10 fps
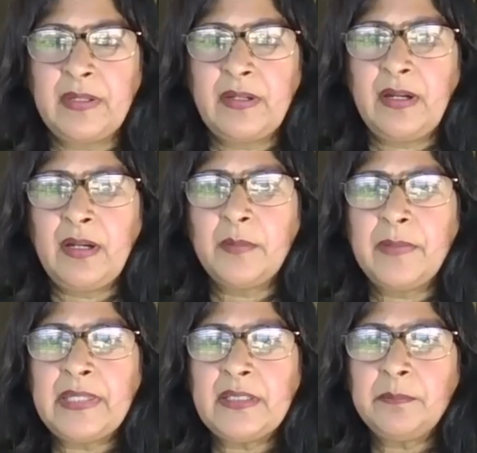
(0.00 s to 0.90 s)

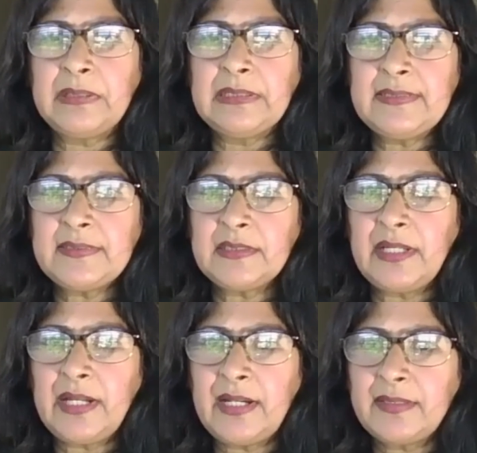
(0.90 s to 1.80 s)
And then
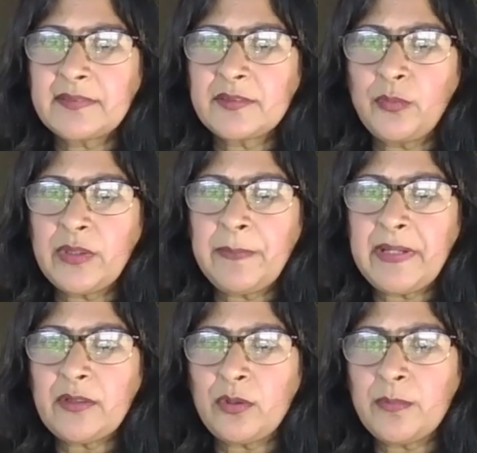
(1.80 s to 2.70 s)
Melissa asks, what
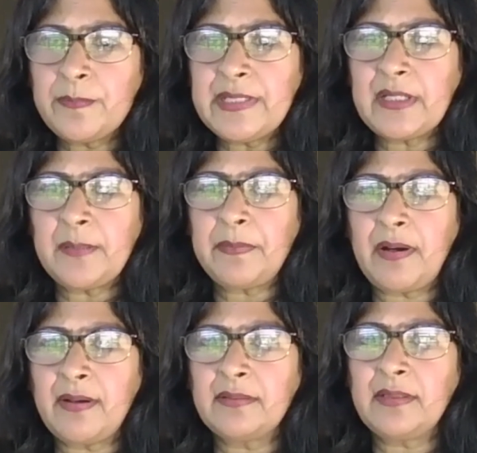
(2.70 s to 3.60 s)
about opening up
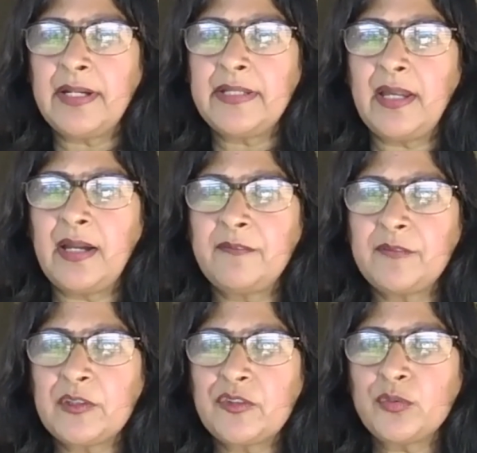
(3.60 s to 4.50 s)
online
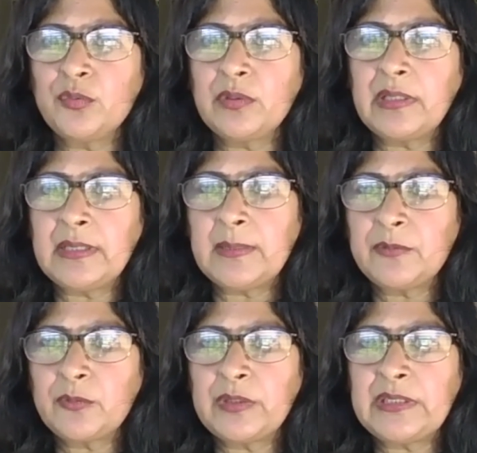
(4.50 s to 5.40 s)
after-school clubs
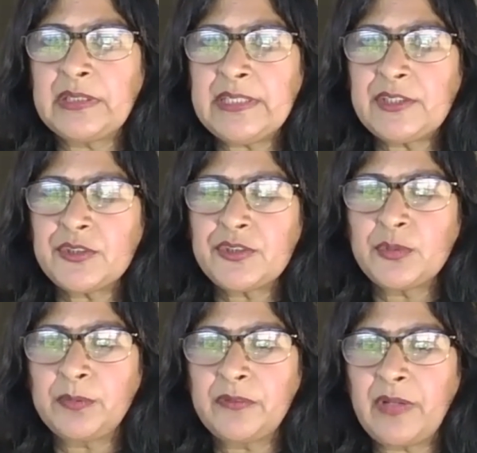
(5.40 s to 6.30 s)
with a teacher
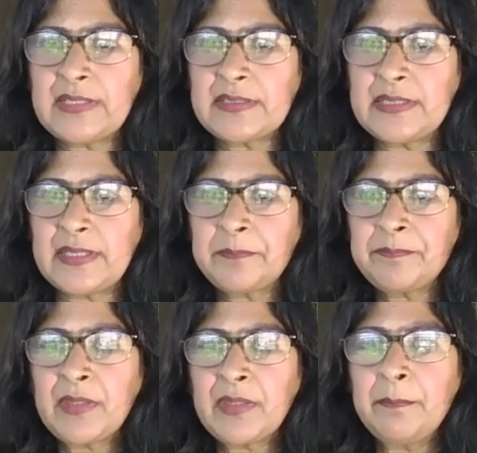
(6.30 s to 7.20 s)
supervising,
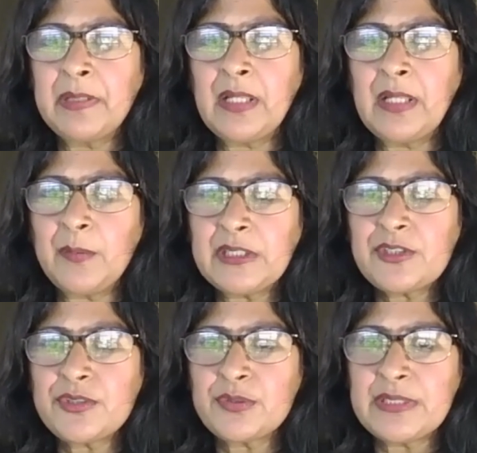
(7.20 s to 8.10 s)
but allowing
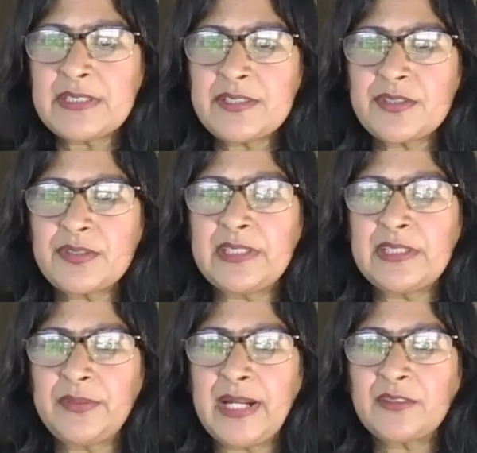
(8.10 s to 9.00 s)
students to
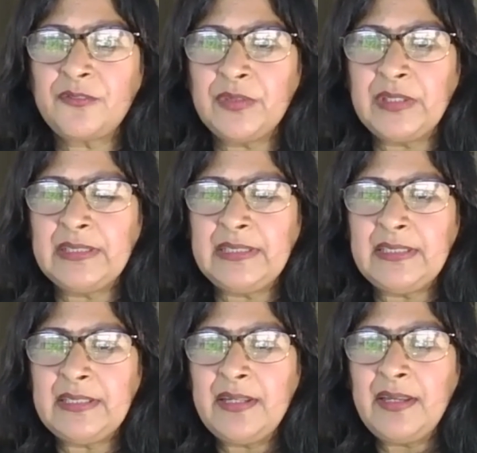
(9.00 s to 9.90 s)
interact
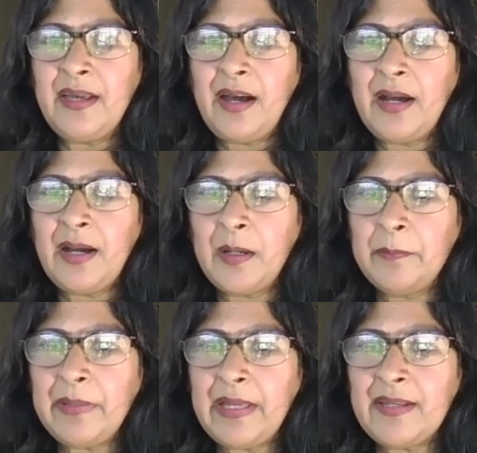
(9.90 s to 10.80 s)
freely
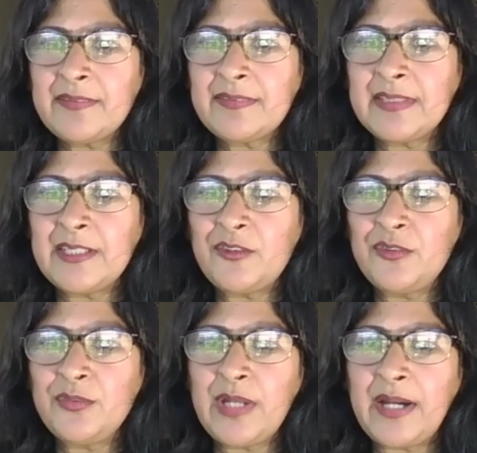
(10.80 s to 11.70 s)
as they
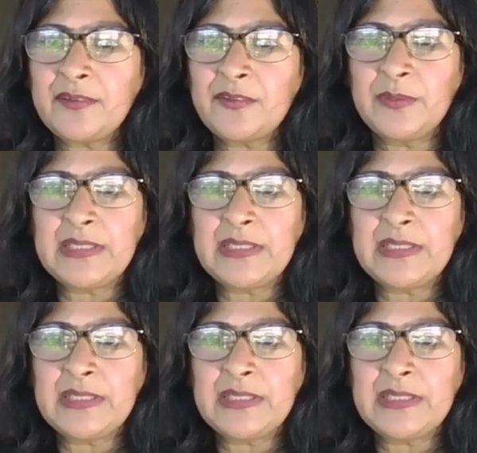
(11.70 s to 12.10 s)
do not during